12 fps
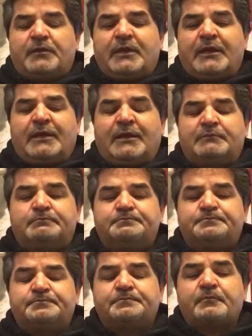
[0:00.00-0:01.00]
And
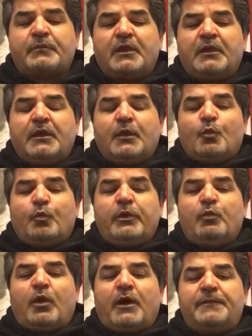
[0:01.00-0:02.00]

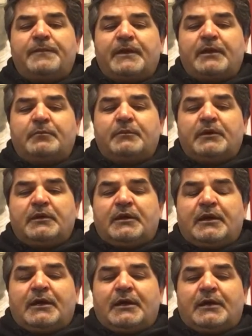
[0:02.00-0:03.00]
we want them
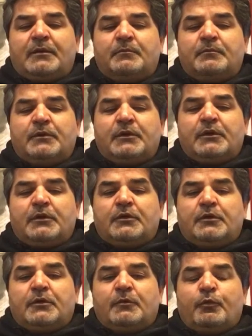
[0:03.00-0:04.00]

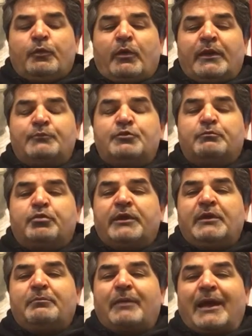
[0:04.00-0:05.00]
to
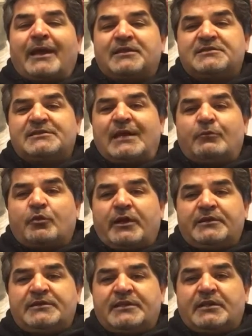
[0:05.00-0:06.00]
bring it back at
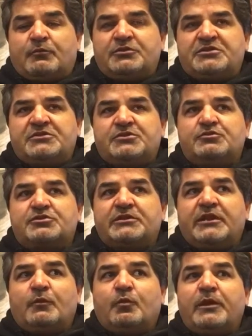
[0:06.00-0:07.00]
Samurai Dinner, which is
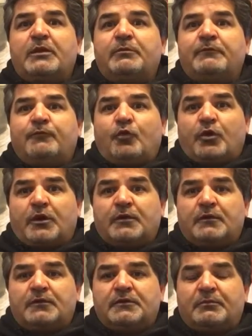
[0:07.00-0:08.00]
usually a week before
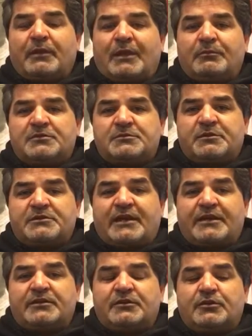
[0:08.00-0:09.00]
the Black Belt
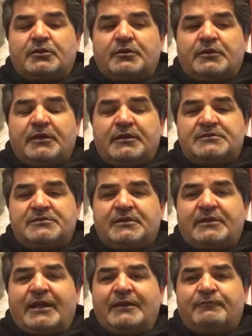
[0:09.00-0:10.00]
Spectacular. It's the
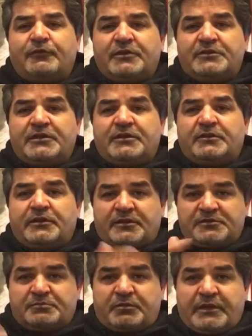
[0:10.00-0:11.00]
night for the dinner that I
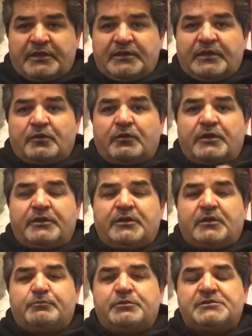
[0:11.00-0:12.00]
explain later on in
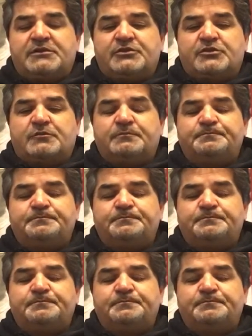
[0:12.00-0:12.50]
our procedure.